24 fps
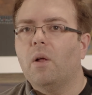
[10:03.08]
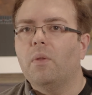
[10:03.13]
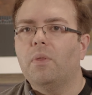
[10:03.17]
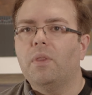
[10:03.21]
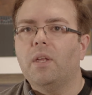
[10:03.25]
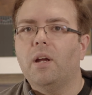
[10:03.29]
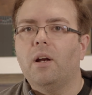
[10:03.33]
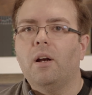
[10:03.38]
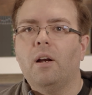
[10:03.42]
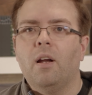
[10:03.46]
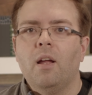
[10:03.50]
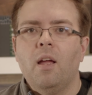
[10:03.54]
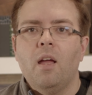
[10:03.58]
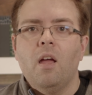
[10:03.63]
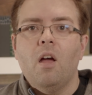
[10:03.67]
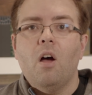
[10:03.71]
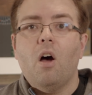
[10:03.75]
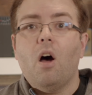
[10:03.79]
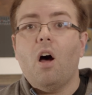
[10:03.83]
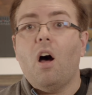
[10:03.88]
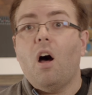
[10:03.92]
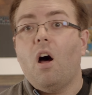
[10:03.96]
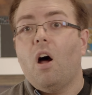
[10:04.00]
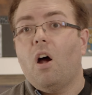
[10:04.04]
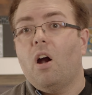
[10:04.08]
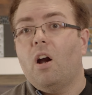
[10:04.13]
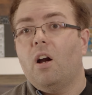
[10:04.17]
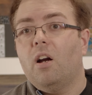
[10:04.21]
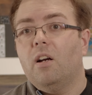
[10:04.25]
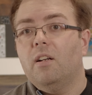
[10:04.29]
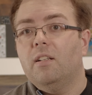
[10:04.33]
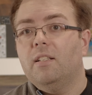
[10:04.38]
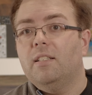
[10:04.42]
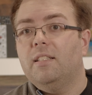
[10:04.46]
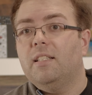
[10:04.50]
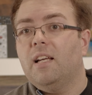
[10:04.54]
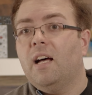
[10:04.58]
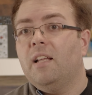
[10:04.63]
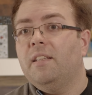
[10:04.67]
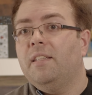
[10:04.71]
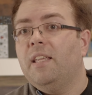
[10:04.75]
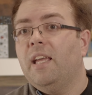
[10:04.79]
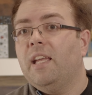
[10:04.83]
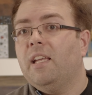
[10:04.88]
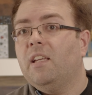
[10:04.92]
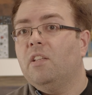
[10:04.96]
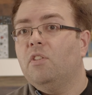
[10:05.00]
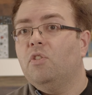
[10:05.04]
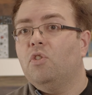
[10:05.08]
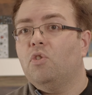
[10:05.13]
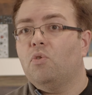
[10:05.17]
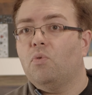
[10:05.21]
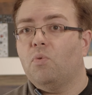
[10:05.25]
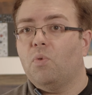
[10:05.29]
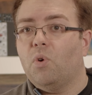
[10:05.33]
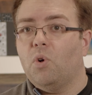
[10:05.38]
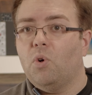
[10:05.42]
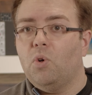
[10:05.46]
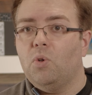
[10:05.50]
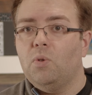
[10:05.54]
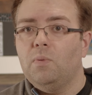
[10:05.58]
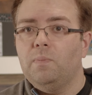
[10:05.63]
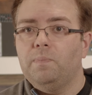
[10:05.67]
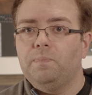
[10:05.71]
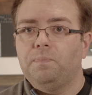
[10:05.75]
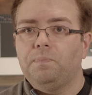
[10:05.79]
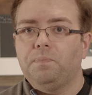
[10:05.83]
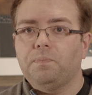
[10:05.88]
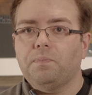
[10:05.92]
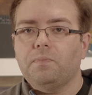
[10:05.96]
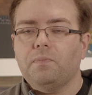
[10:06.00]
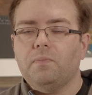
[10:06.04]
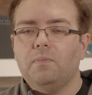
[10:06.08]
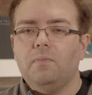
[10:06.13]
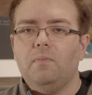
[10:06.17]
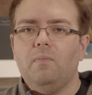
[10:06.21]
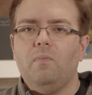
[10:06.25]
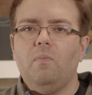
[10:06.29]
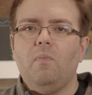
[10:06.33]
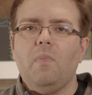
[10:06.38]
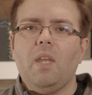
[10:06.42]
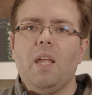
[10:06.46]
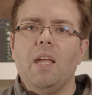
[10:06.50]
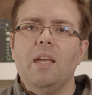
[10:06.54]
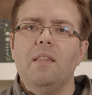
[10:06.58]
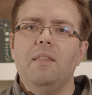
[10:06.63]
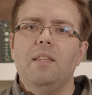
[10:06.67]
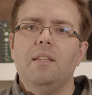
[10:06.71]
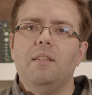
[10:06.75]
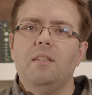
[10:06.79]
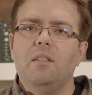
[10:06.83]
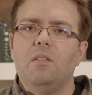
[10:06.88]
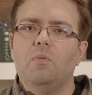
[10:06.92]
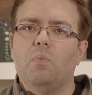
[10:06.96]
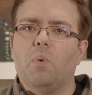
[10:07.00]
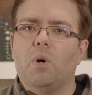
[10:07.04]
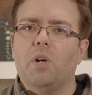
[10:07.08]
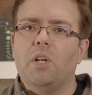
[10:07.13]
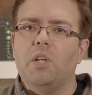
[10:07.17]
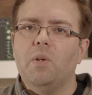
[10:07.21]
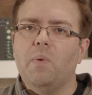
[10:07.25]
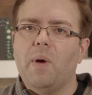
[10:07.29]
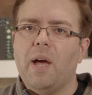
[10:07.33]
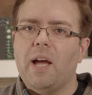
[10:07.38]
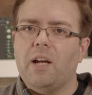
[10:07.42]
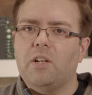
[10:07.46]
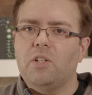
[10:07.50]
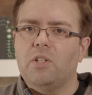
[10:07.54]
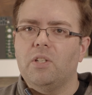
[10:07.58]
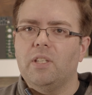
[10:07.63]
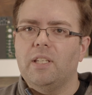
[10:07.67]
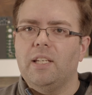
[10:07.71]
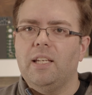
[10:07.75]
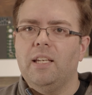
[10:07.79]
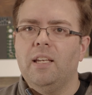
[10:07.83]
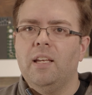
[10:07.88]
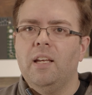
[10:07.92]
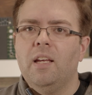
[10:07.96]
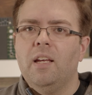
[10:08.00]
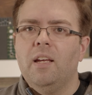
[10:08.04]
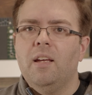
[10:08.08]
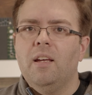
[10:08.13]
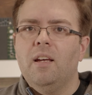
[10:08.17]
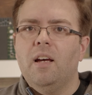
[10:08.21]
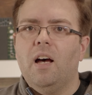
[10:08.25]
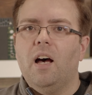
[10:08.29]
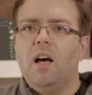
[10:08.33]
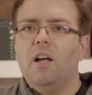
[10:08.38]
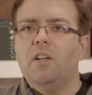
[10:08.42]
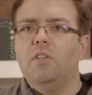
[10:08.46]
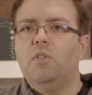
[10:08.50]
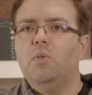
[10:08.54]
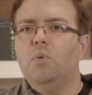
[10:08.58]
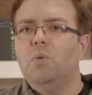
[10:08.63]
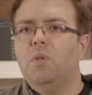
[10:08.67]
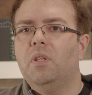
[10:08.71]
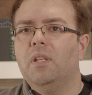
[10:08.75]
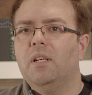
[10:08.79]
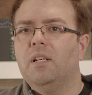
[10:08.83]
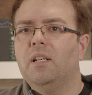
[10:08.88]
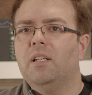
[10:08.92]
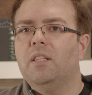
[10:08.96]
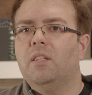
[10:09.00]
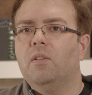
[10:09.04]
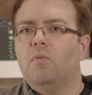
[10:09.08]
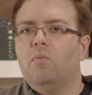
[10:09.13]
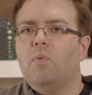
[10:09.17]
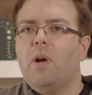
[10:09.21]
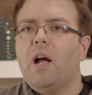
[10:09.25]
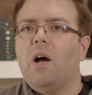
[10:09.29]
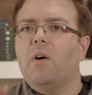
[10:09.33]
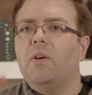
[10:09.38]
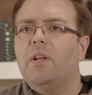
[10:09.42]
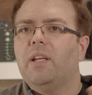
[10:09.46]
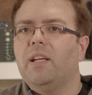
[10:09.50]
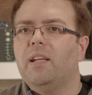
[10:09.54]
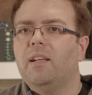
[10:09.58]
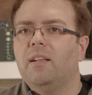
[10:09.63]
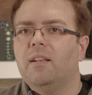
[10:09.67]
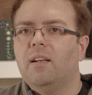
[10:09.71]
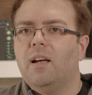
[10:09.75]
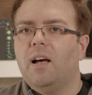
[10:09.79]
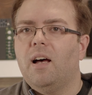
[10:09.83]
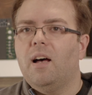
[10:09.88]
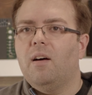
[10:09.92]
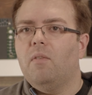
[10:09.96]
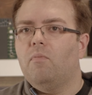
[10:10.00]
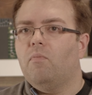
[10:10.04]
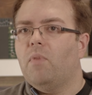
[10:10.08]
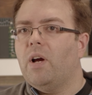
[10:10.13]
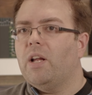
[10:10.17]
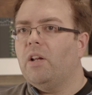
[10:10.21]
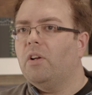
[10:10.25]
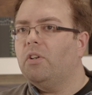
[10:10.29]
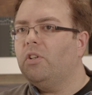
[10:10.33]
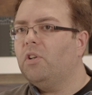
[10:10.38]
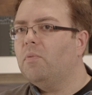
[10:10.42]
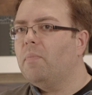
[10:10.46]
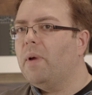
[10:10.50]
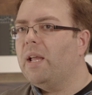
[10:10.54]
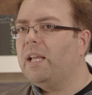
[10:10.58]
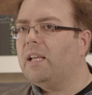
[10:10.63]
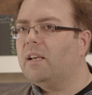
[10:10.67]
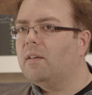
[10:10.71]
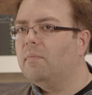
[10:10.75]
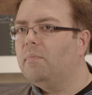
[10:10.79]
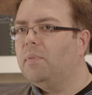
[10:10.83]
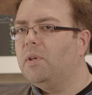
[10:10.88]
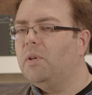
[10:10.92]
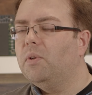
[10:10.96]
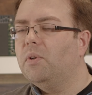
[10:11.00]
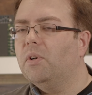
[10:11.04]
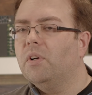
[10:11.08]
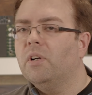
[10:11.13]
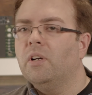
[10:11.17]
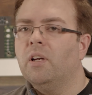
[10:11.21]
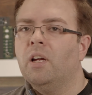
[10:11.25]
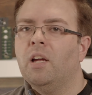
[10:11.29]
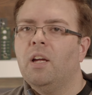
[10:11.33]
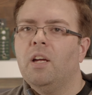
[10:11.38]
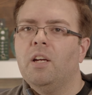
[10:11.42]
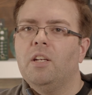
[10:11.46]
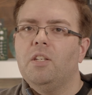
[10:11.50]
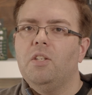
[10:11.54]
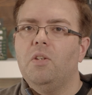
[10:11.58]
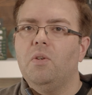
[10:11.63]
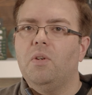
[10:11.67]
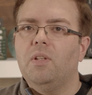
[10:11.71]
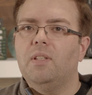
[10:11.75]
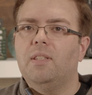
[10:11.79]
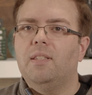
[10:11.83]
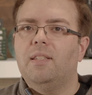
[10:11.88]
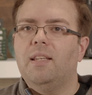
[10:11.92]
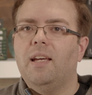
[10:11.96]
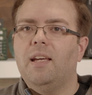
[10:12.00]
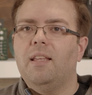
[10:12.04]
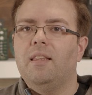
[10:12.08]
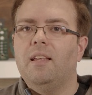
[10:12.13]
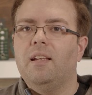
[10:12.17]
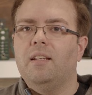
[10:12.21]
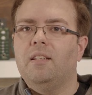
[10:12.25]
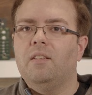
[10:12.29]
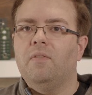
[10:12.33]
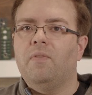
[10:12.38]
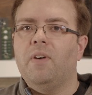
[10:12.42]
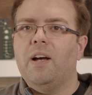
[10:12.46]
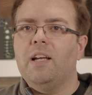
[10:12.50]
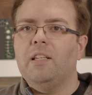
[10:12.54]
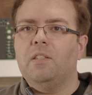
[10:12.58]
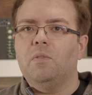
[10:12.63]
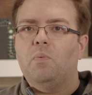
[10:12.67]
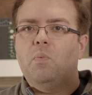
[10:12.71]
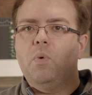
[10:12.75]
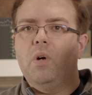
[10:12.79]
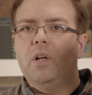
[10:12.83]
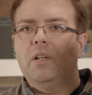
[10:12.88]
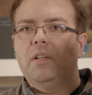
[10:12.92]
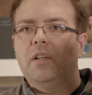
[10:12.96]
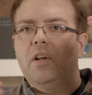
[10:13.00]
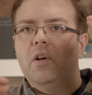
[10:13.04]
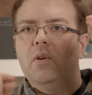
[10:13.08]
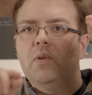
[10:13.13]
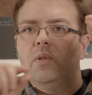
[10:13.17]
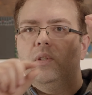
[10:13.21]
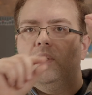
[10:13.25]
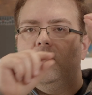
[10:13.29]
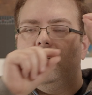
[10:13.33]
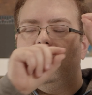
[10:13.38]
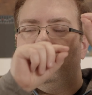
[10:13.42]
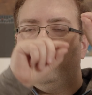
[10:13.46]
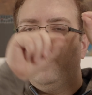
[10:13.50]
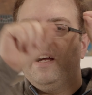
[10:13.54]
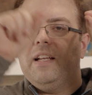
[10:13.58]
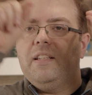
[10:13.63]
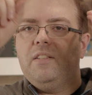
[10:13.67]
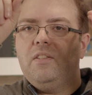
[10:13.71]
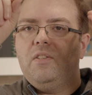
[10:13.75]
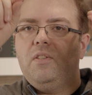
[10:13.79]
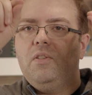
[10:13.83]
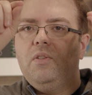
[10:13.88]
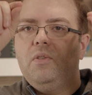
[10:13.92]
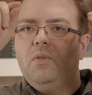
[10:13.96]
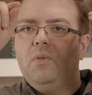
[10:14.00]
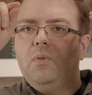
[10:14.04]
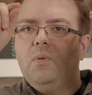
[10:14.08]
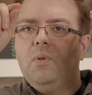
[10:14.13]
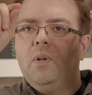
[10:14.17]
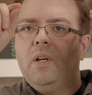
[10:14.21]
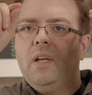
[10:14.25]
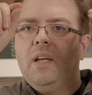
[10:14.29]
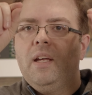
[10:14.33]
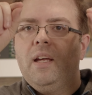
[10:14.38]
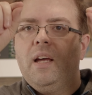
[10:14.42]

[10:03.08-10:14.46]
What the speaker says: out there, are Dante Control. And this is where you actually do the routing right on your main computer. You can say that device 1 goes to device 2,